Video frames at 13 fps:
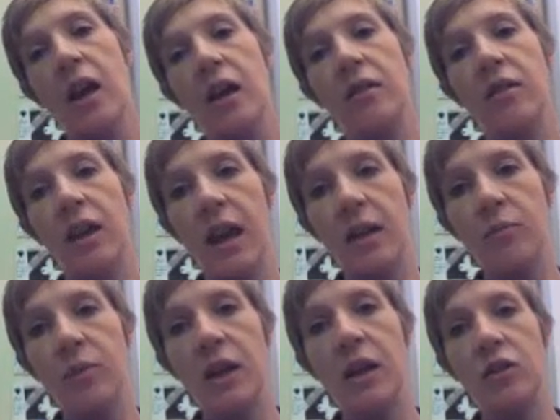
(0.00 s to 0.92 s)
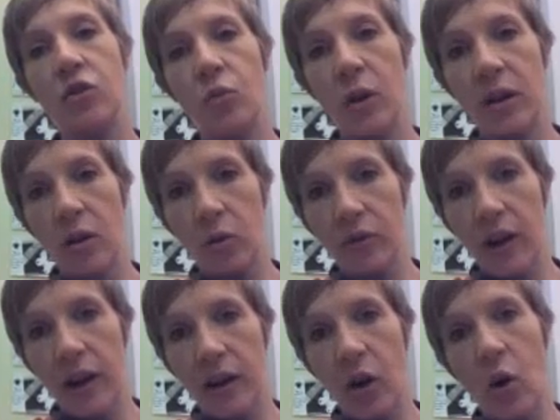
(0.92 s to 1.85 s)
They can be doing their own
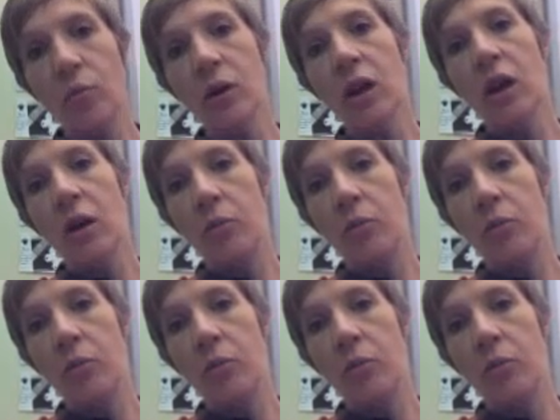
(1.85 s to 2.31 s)
file at home,